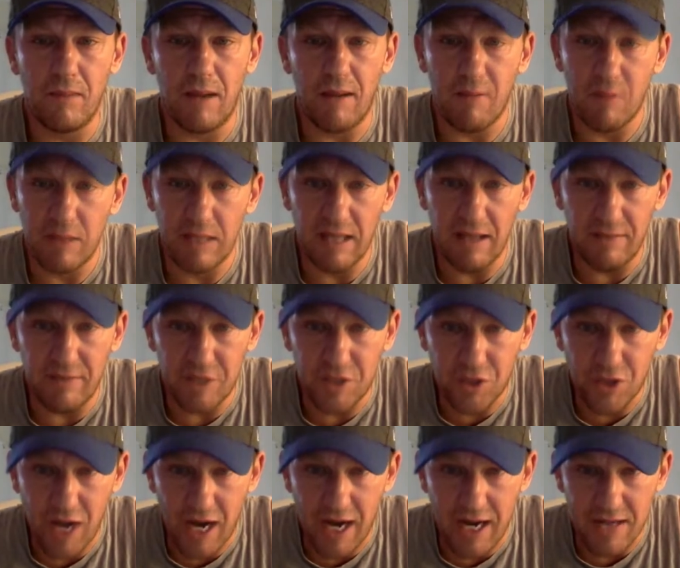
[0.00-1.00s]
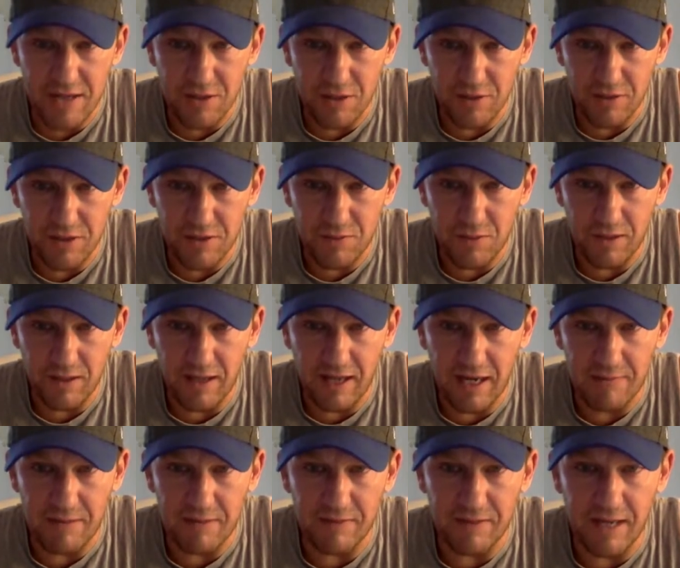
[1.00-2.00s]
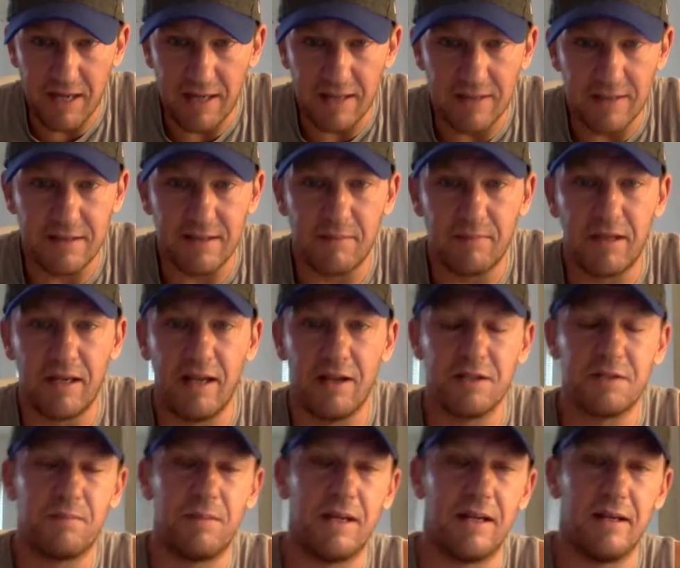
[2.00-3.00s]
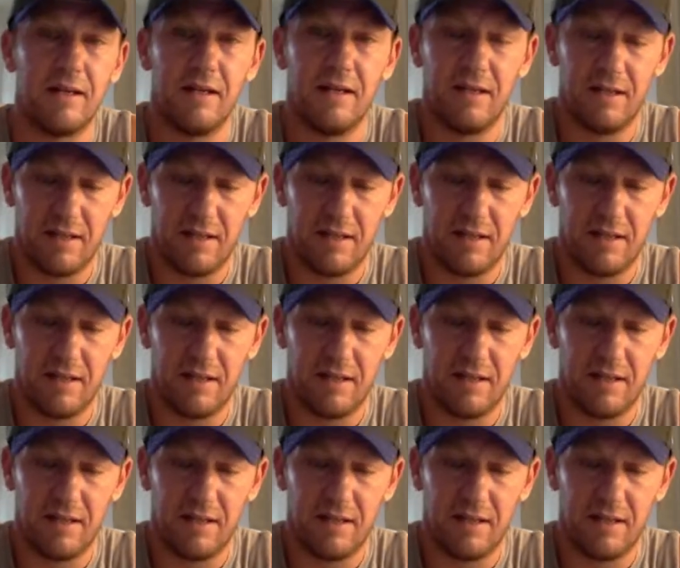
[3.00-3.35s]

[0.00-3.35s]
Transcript: I would love to try and turn this one lineup I've got into something else, but